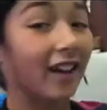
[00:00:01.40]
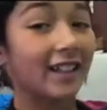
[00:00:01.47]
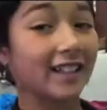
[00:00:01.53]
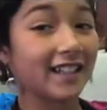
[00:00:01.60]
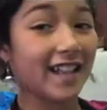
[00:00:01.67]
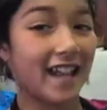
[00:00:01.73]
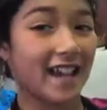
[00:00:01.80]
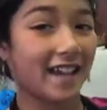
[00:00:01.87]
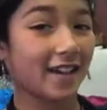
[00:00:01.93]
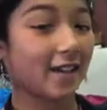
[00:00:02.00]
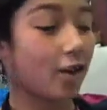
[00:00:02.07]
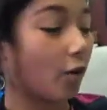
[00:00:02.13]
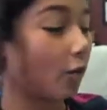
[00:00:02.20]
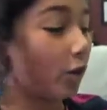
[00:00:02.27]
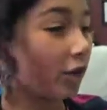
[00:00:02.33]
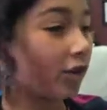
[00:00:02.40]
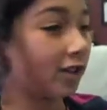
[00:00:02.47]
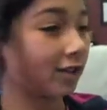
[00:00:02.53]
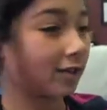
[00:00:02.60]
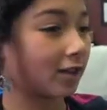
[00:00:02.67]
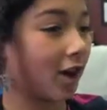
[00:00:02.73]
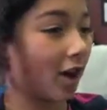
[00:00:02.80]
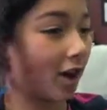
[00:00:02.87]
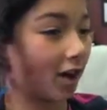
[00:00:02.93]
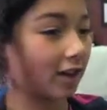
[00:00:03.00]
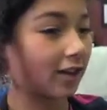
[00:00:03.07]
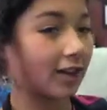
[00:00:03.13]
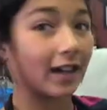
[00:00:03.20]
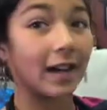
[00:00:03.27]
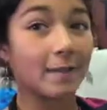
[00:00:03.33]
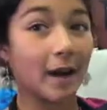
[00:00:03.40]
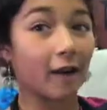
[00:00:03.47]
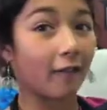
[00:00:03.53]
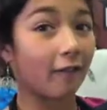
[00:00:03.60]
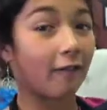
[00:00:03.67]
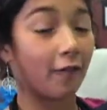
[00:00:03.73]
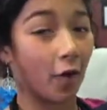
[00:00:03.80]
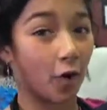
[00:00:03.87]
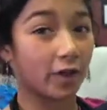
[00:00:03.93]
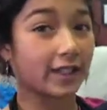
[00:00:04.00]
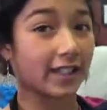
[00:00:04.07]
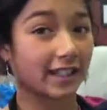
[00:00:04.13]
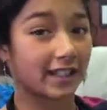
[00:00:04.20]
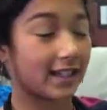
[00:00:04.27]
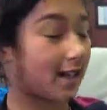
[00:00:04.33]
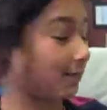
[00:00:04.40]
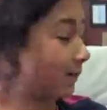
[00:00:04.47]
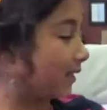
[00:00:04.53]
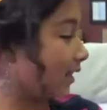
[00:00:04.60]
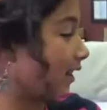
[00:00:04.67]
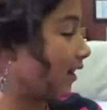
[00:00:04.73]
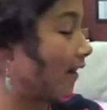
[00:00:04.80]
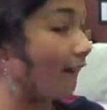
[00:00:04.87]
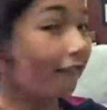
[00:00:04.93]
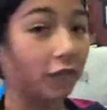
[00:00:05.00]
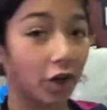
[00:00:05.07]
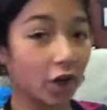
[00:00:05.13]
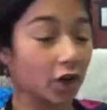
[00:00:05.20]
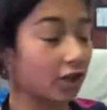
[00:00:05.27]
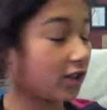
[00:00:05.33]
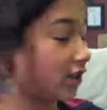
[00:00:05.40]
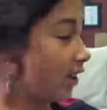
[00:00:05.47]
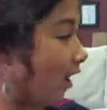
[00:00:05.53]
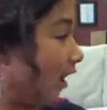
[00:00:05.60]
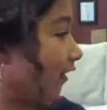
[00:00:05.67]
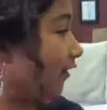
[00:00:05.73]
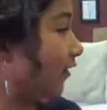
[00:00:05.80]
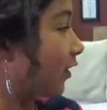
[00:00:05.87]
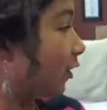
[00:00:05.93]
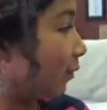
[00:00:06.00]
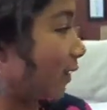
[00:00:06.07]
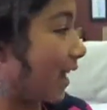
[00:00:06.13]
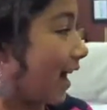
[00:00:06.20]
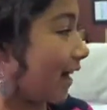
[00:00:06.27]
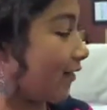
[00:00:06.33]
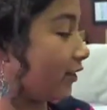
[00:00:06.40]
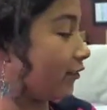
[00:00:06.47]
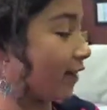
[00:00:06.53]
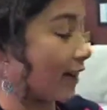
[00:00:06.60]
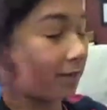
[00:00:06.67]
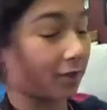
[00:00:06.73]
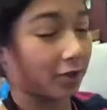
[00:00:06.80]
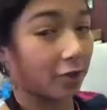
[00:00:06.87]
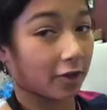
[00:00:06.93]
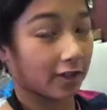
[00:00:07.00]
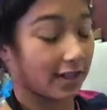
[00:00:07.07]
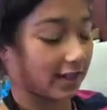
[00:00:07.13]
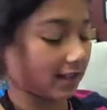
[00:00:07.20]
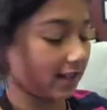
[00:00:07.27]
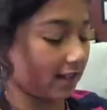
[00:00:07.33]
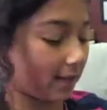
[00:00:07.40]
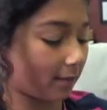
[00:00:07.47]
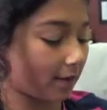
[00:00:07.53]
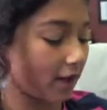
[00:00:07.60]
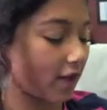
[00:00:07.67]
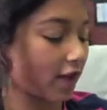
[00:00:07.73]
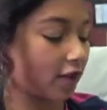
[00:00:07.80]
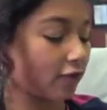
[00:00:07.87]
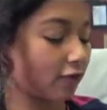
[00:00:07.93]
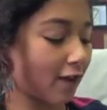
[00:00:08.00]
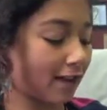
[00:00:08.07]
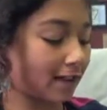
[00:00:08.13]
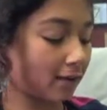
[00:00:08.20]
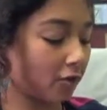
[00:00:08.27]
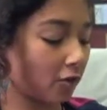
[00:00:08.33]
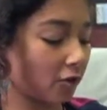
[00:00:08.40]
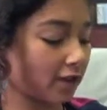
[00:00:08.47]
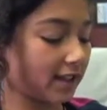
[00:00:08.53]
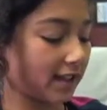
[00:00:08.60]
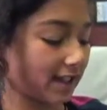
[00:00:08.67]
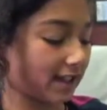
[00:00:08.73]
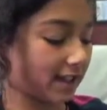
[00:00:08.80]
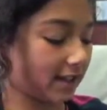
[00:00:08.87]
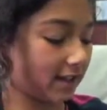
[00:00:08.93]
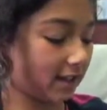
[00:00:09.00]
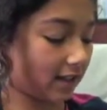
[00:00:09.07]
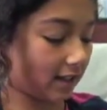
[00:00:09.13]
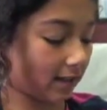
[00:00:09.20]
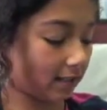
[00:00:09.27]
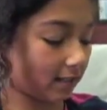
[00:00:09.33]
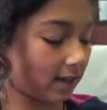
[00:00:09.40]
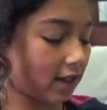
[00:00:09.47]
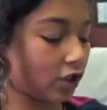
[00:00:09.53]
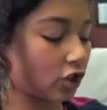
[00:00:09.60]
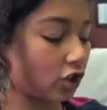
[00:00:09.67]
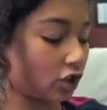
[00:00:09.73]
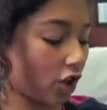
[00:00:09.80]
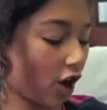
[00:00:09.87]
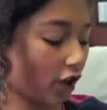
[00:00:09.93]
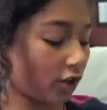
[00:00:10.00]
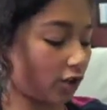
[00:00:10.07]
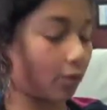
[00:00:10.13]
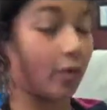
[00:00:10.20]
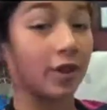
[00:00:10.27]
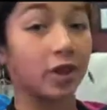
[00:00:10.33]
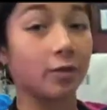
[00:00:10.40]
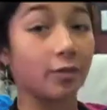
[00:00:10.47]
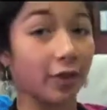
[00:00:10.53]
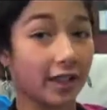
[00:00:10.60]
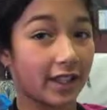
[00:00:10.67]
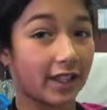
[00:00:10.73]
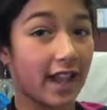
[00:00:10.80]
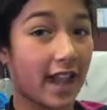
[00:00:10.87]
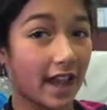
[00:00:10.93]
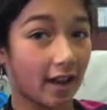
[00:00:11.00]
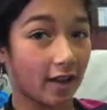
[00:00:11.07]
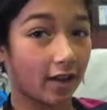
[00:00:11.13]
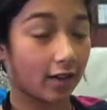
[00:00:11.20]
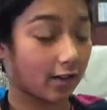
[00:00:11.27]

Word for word: Today, we are going to talk about four systems. First off, we have the respiratory system. The respiratory system starts when you breathe in air.